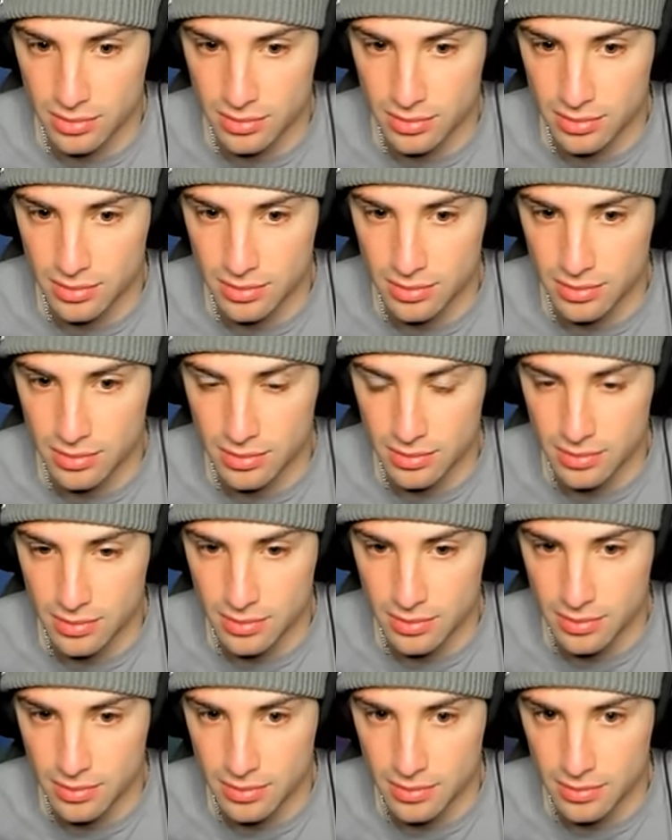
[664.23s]

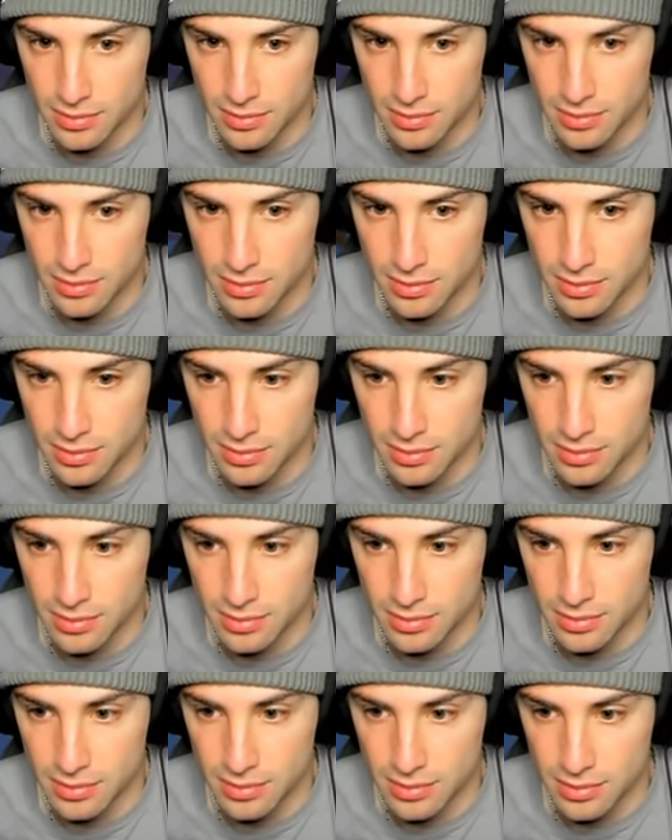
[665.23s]

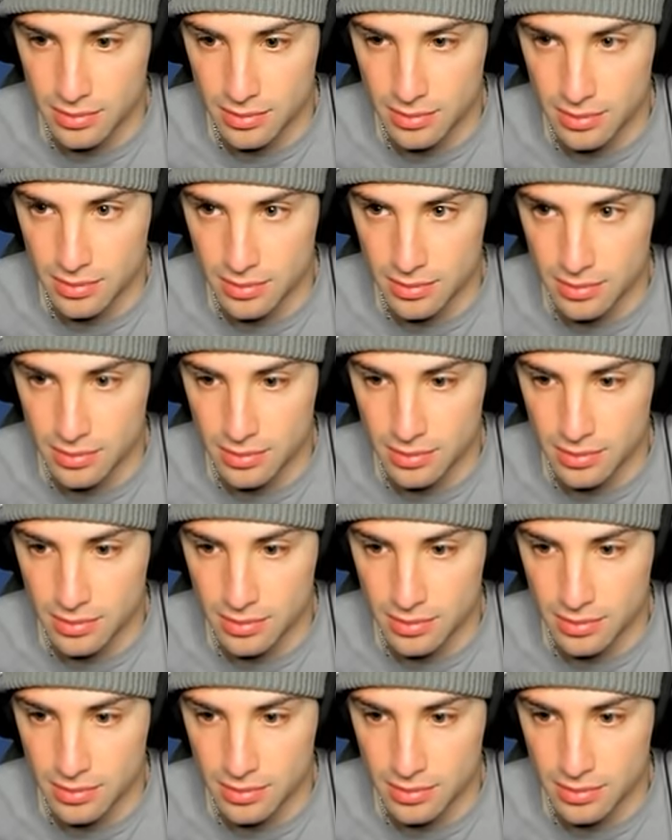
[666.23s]
(silence)